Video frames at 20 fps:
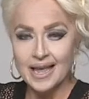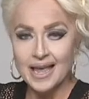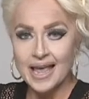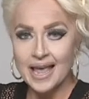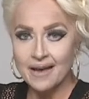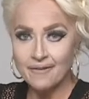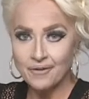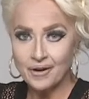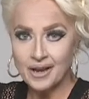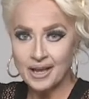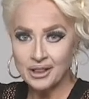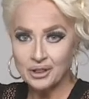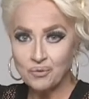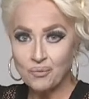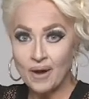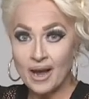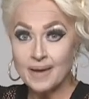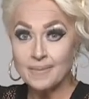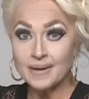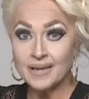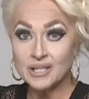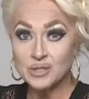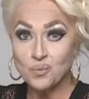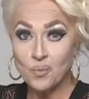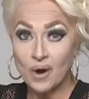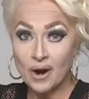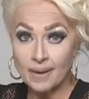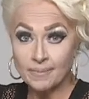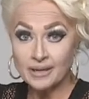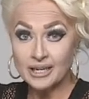ever get in the way, because
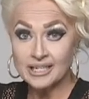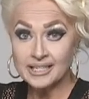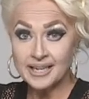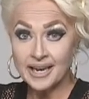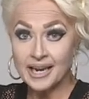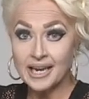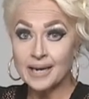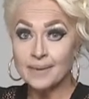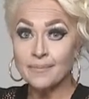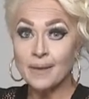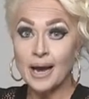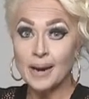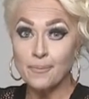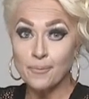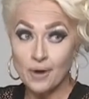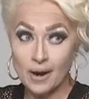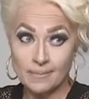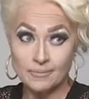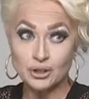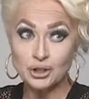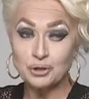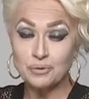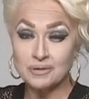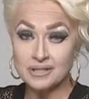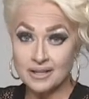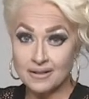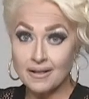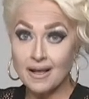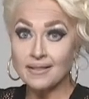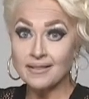where I'm going to take them, I promise you, is
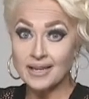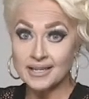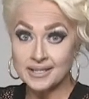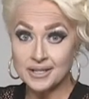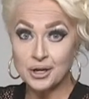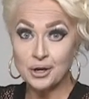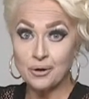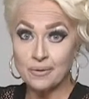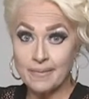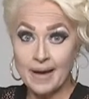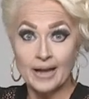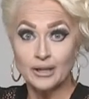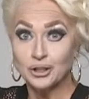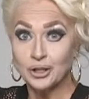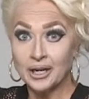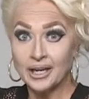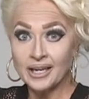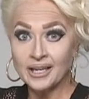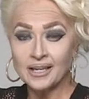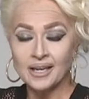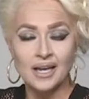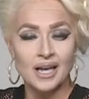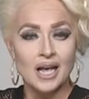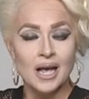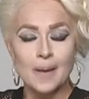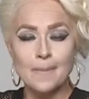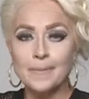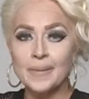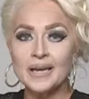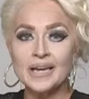a lot less than you're imagining,
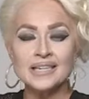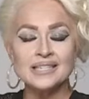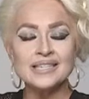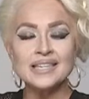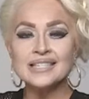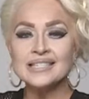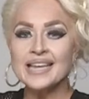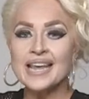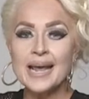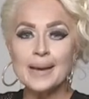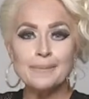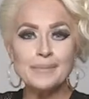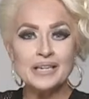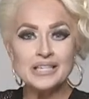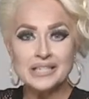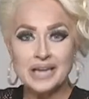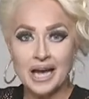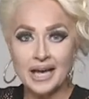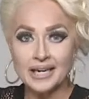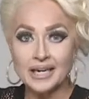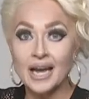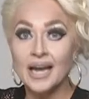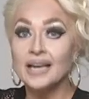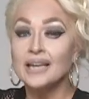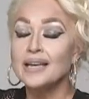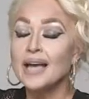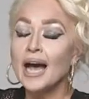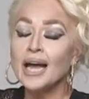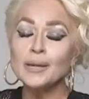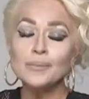because this can't be done.
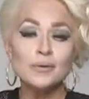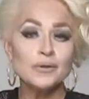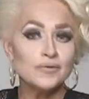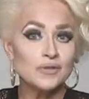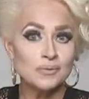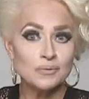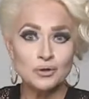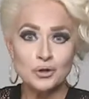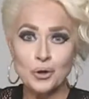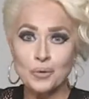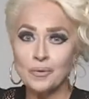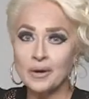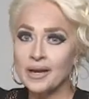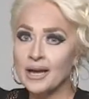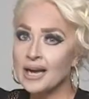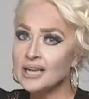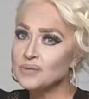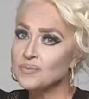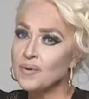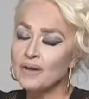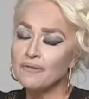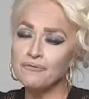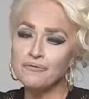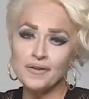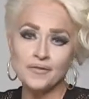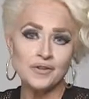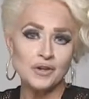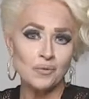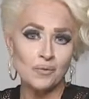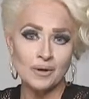Got to move some jewelry, guys. We have
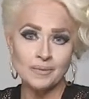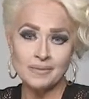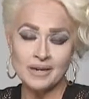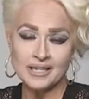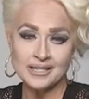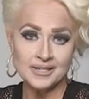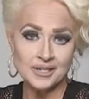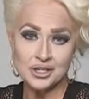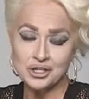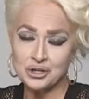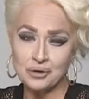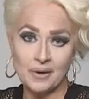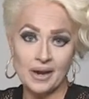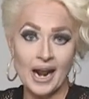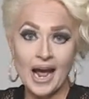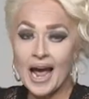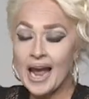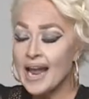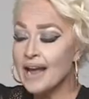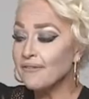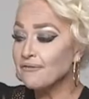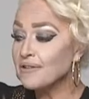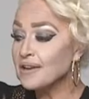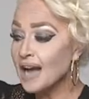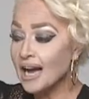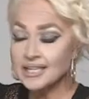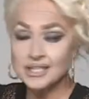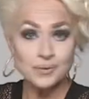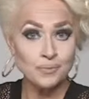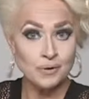51 minutes to do it. I have
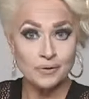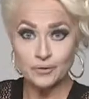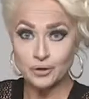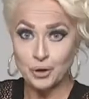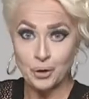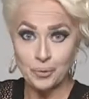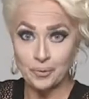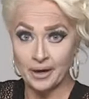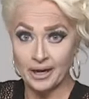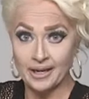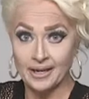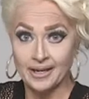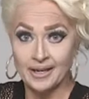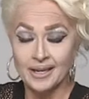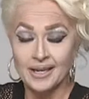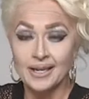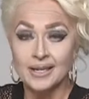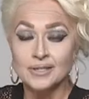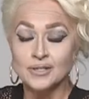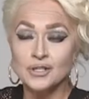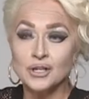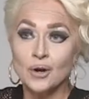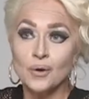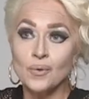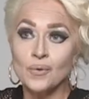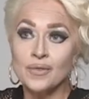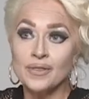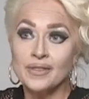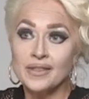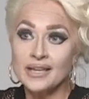got to move jewelry. So
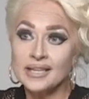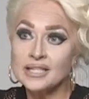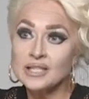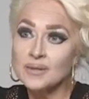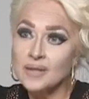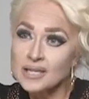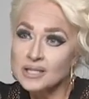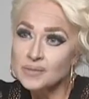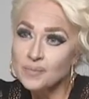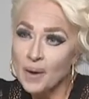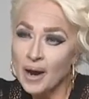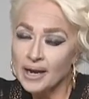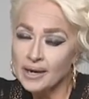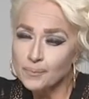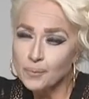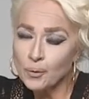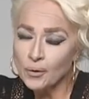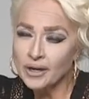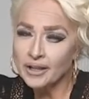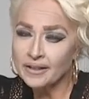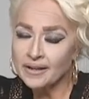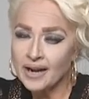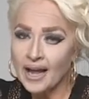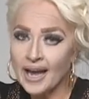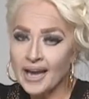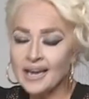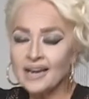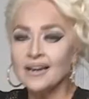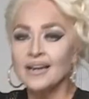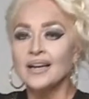this point of the
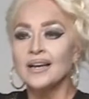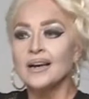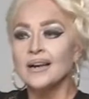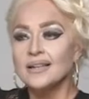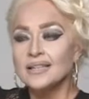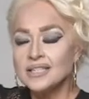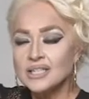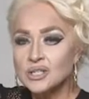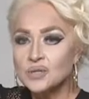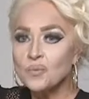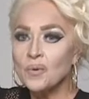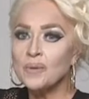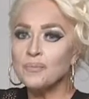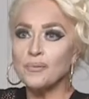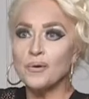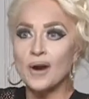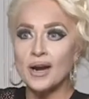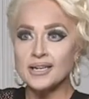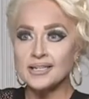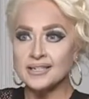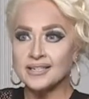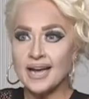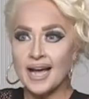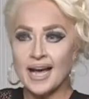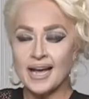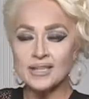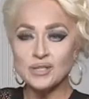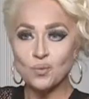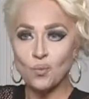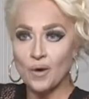night, this is when price
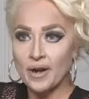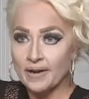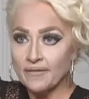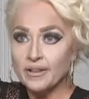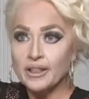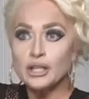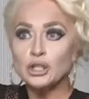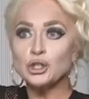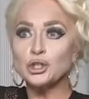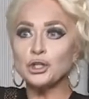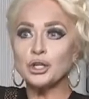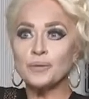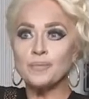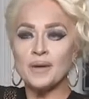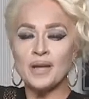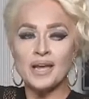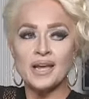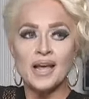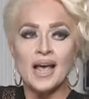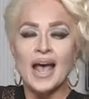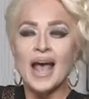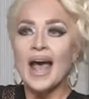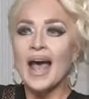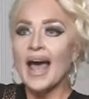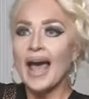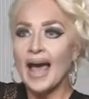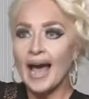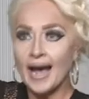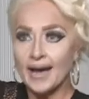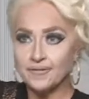tags, whatever they should be,
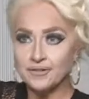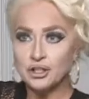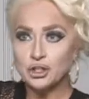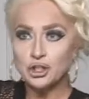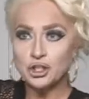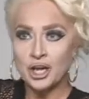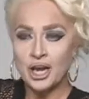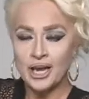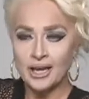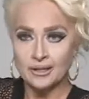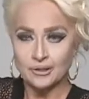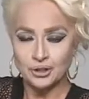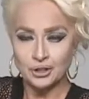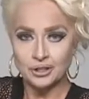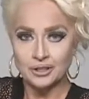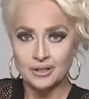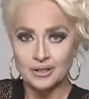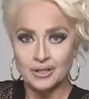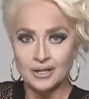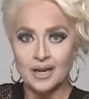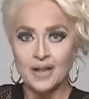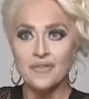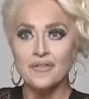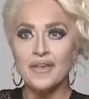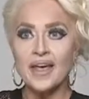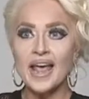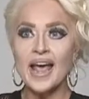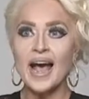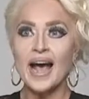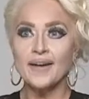have to change.
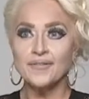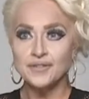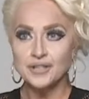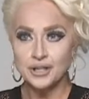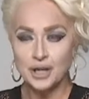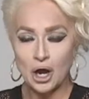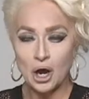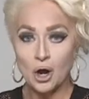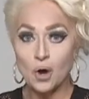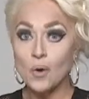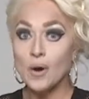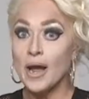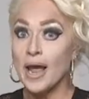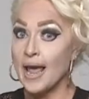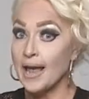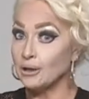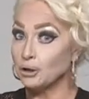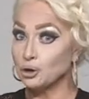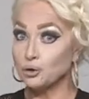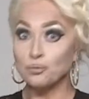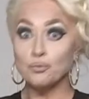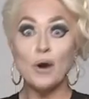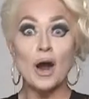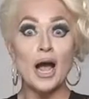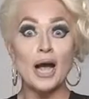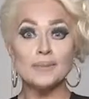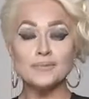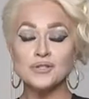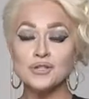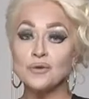They have to go and
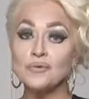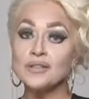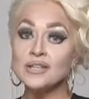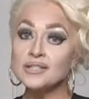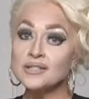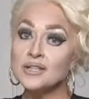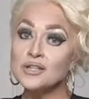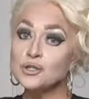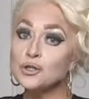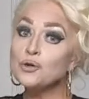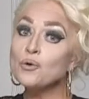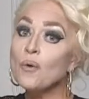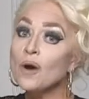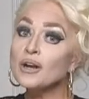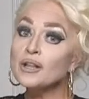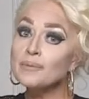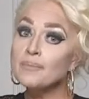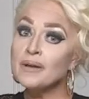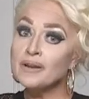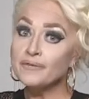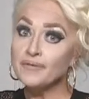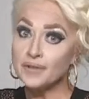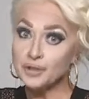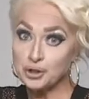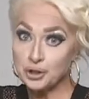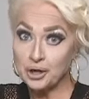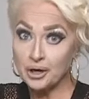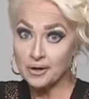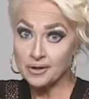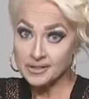drop. So this is, you are the
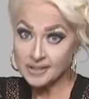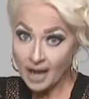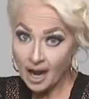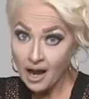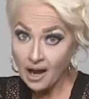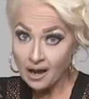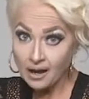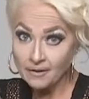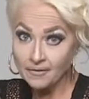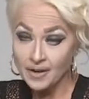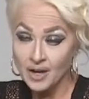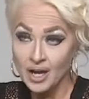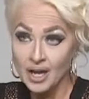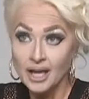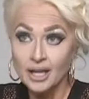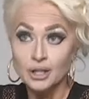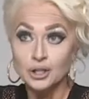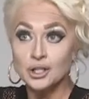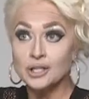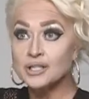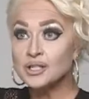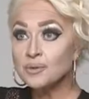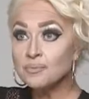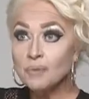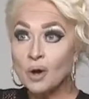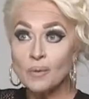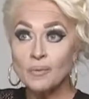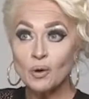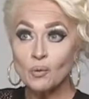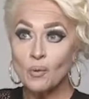beneficiaries of just a
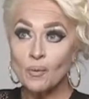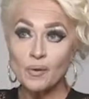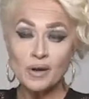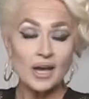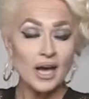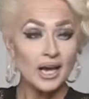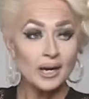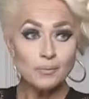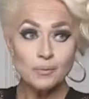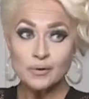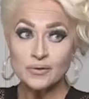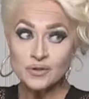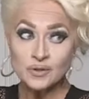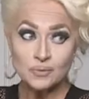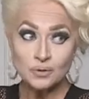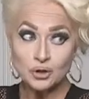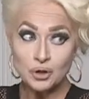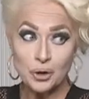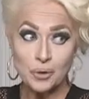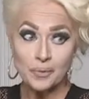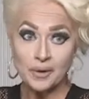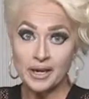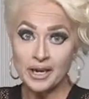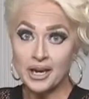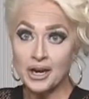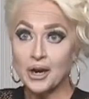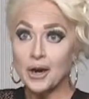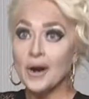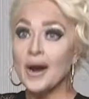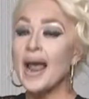moment when we got to move some jewelry
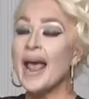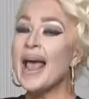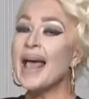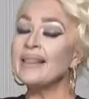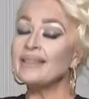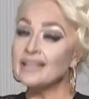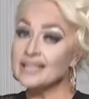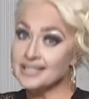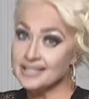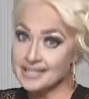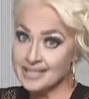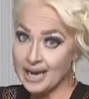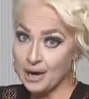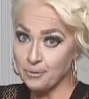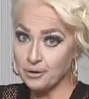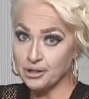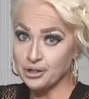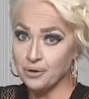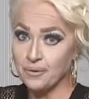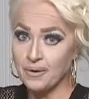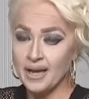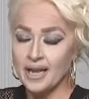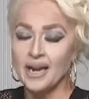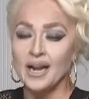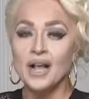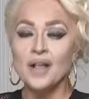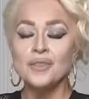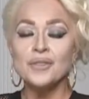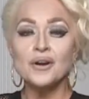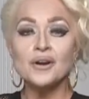here, and this is how we do it.
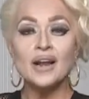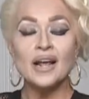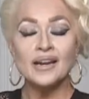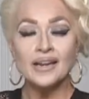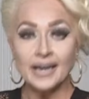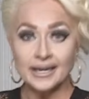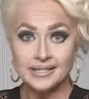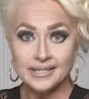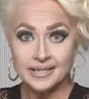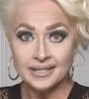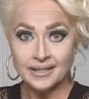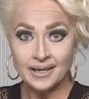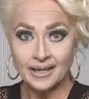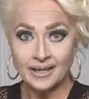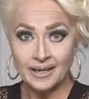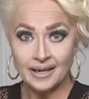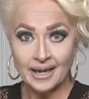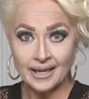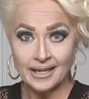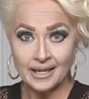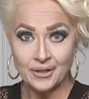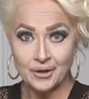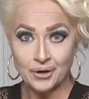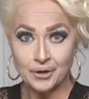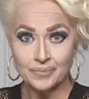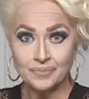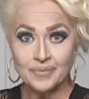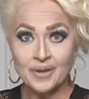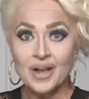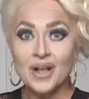They're not $19.99 either.
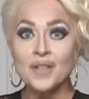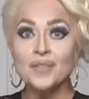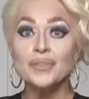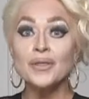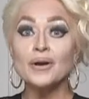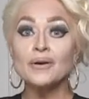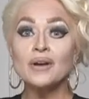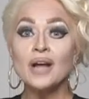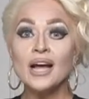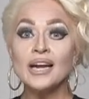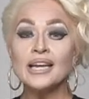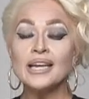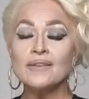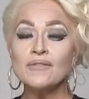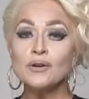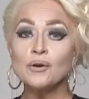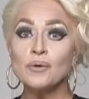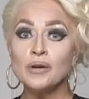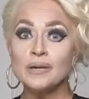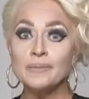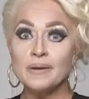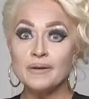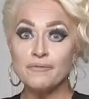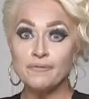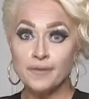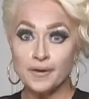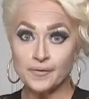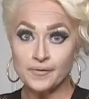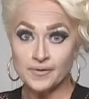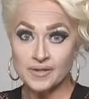They're not even going to be
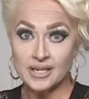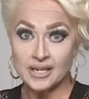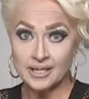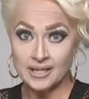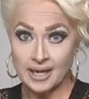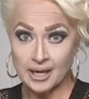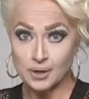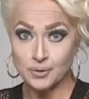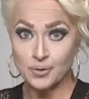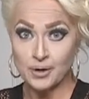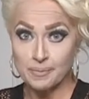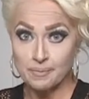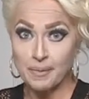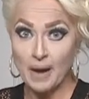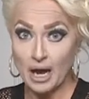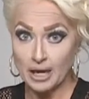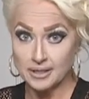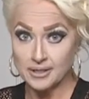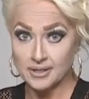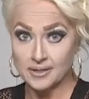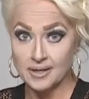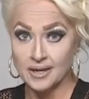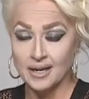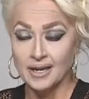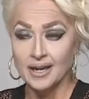$1,500.